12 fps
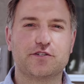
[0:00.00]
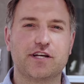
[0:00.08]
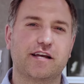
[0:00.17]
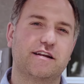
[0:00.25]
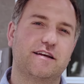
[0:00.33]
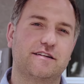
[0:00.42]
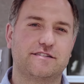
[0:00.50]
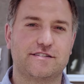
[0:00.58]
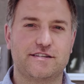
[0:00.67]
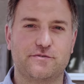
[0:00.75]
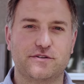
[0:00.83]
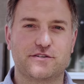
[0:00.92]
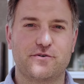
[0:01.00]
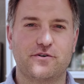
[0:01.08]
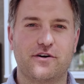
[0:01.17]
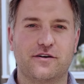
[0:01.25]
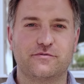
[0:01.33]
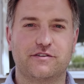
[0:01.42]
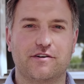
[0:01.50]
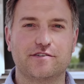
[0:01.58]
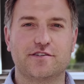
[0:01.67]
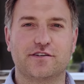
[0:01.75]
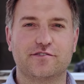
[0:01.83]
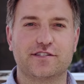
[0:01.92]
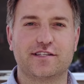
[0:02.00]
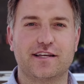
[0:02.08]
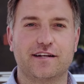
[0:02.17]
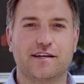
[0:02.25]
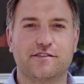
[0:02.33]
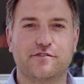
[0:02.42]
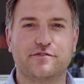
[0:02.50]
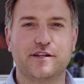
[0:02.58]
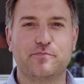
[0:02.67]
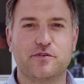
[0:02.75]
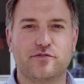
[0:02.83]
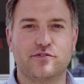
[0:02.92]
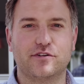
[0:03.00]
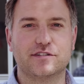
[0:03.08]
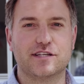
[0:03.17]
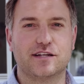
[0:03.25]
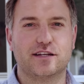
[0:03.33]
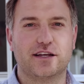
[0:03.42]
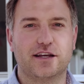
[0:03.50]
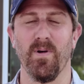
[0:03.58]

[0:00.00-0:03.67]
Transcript: We're checking in to see what's going on with Darcy and Christina at their flip in Fulton.